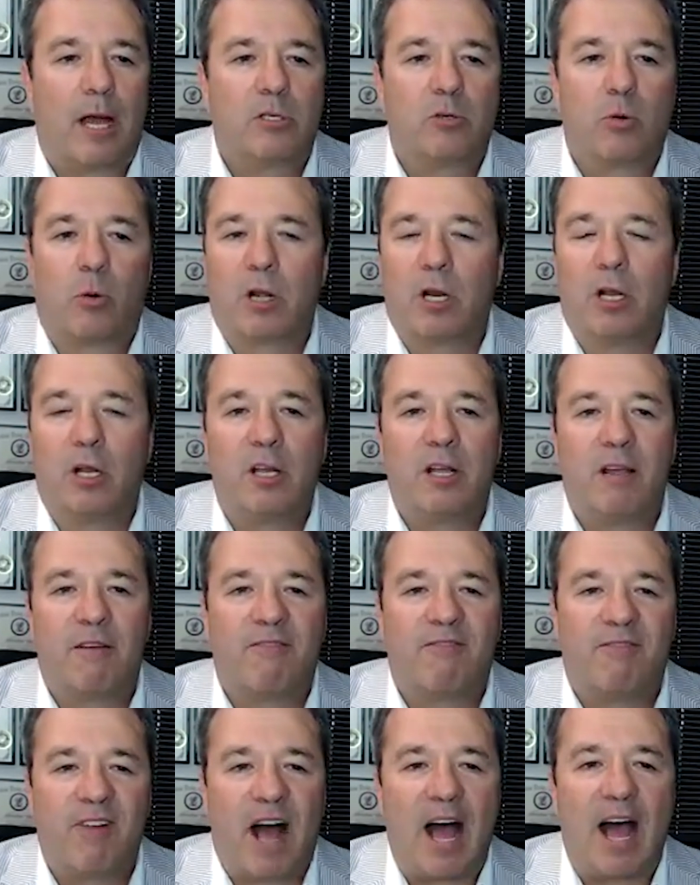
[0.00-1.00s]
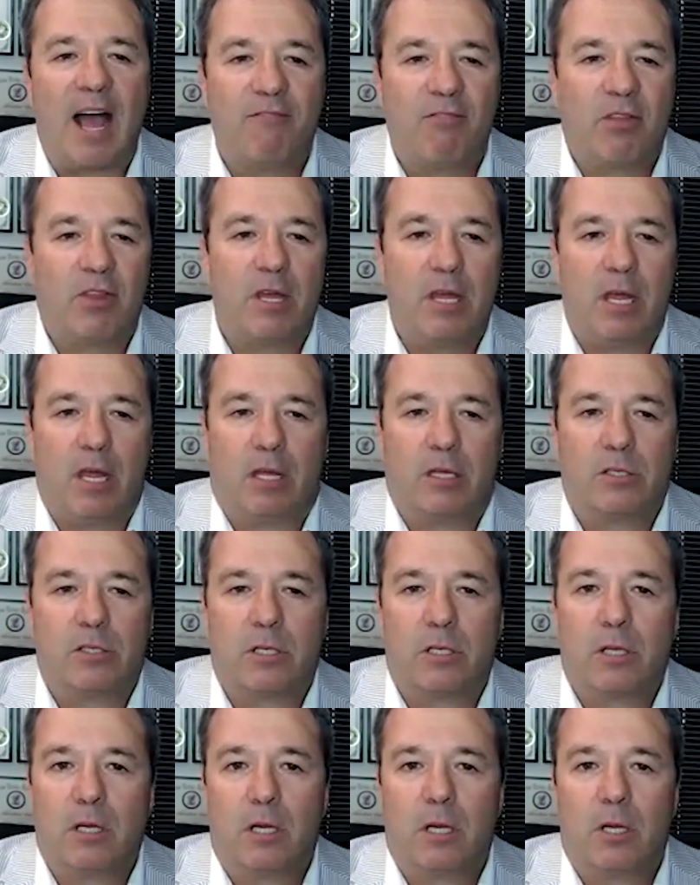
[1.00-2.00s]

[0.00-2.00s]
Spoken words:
So we're going to look at 5 things